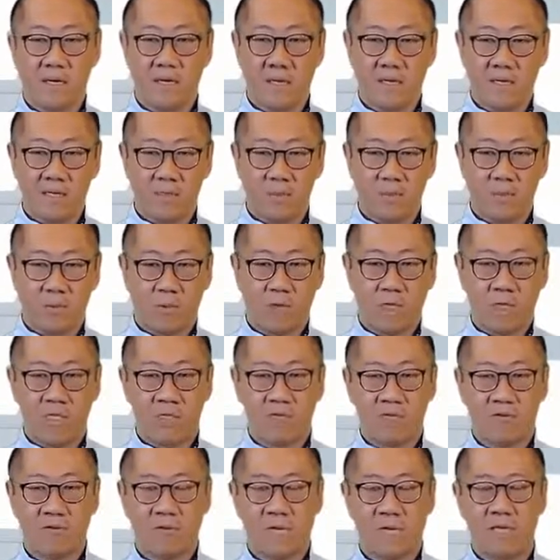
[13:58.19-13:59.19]
it is one
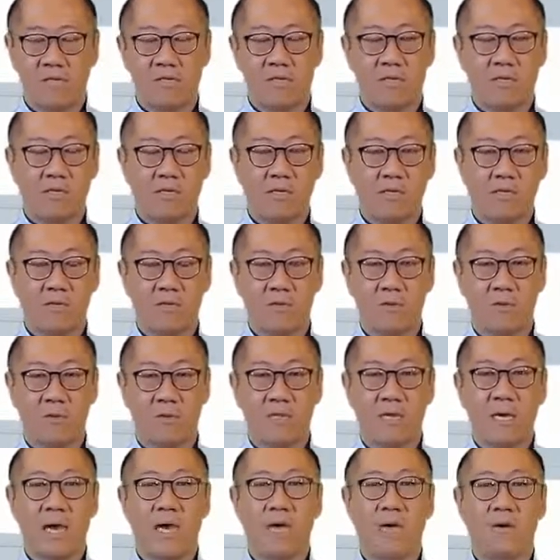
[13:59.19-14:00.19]
strategy to do
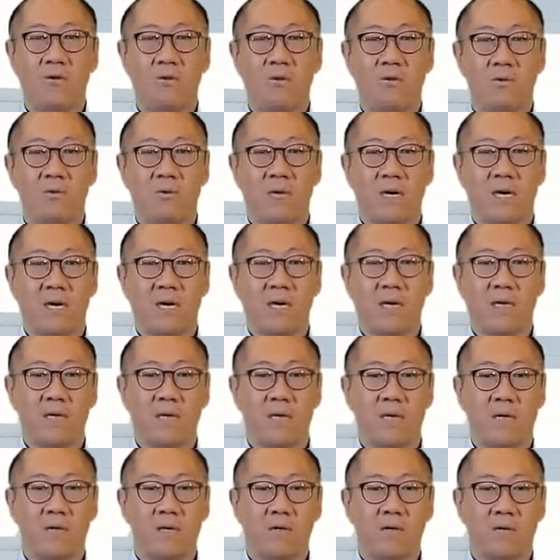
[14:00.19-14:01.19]
with how do I
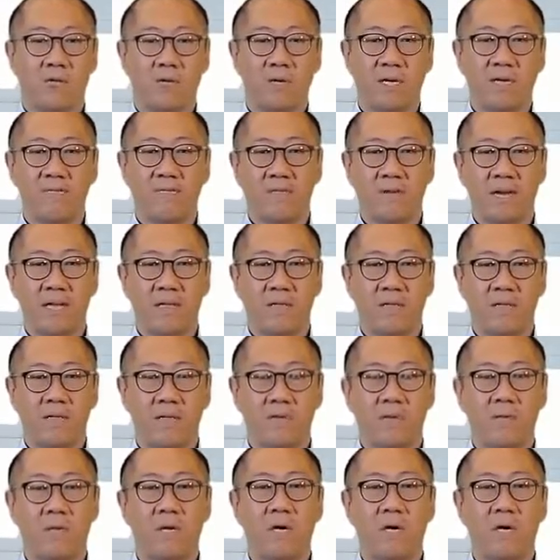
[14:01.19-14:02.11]
create value